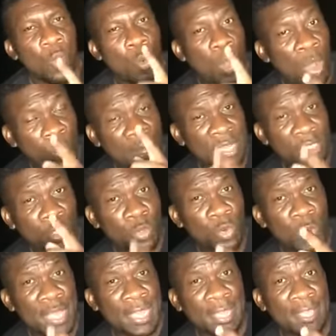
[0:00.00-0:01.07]
What we're
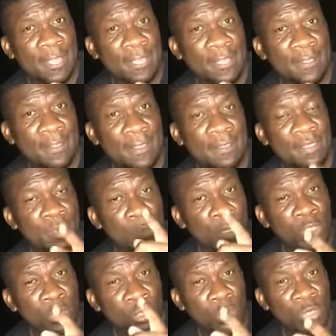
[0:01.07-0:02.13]
doing in the
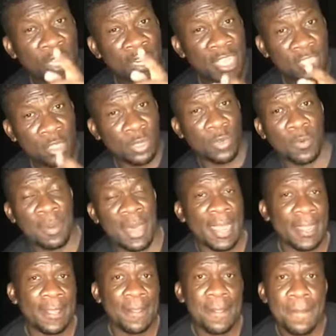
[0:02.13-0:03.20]
Mosotonia National
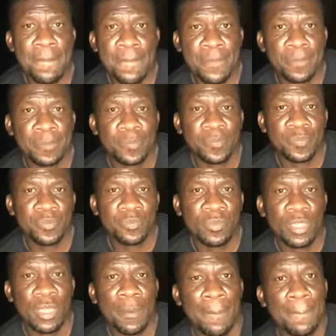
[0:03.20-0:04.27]
Park,
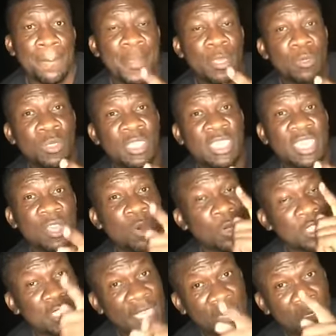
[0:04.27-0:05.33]
building
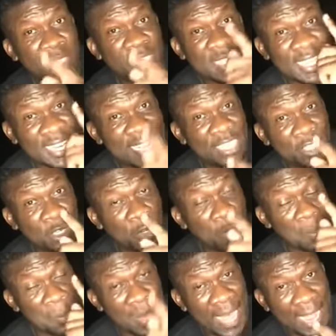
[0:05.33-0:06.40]
hotels in the
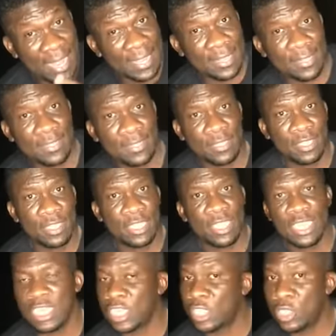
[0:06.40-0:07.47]
national park,
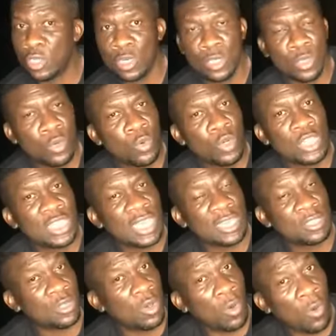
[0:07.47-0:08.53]
is not good
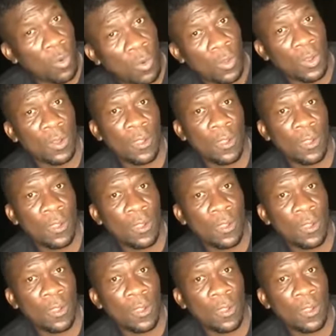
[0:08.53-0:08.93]
at all.